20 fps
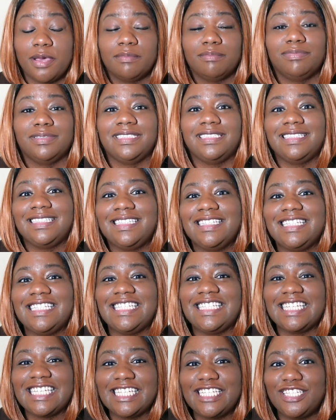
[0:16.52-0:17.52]
But
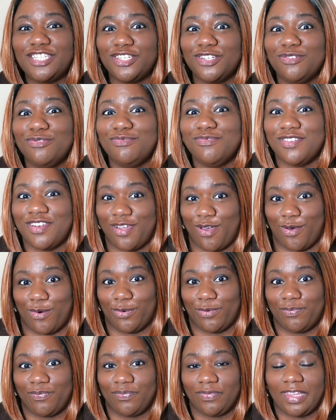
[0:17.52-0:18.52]
did you know
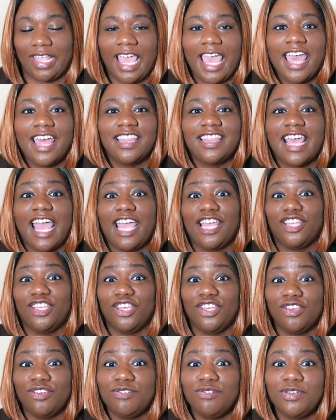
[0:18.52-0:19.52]
that
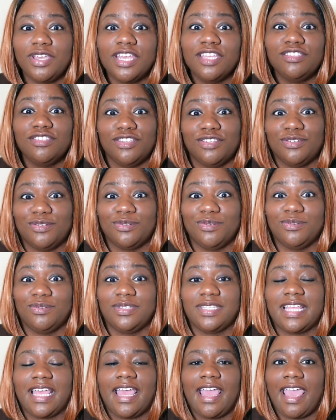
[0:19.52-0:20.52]
you can
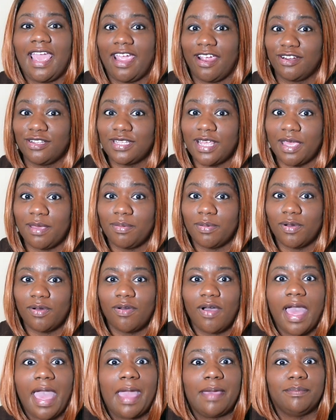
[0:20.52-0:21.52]
use
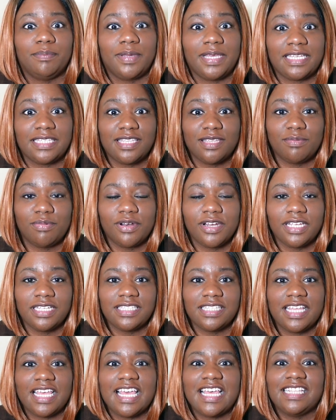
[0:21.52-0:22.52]
Airtable and Pixiebrix
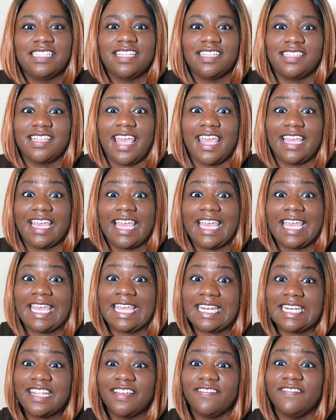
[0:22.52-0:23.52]
to take
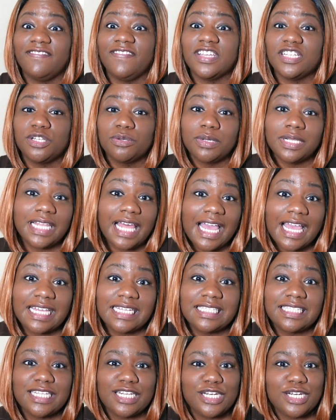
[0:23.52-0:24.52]

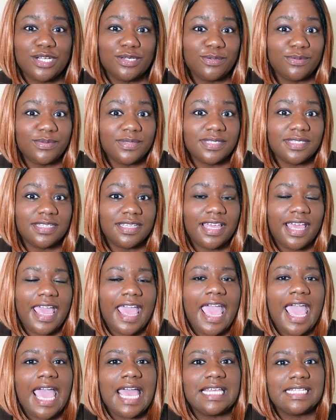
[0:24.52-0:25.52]
individualized notes
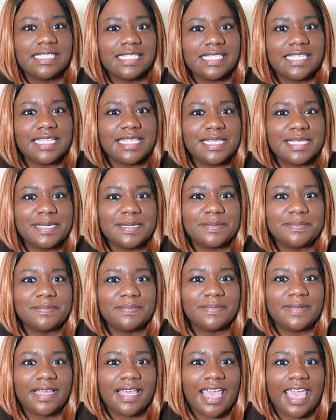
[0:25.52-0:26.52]
and send
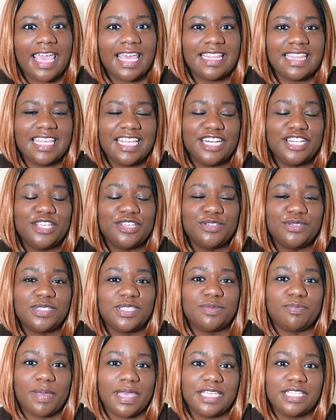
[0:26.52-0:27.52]
them, and then use
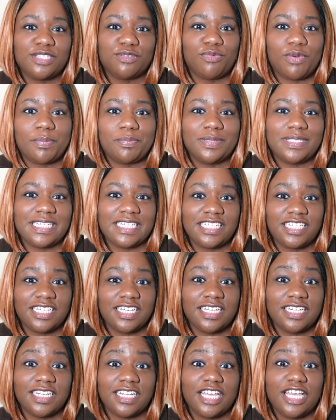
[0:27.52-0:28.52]
spaced
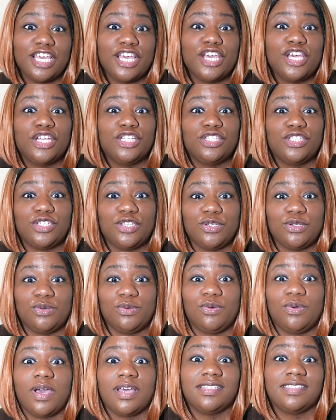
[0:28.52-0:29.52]
repetition
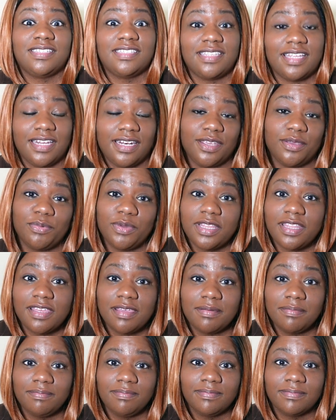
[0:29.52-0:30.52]
to study with
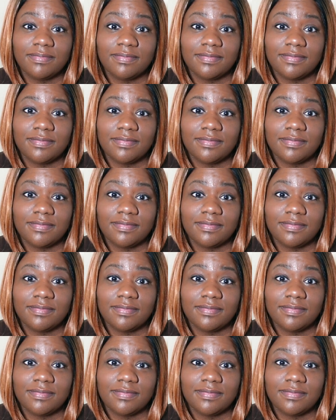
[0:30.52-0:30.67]
them?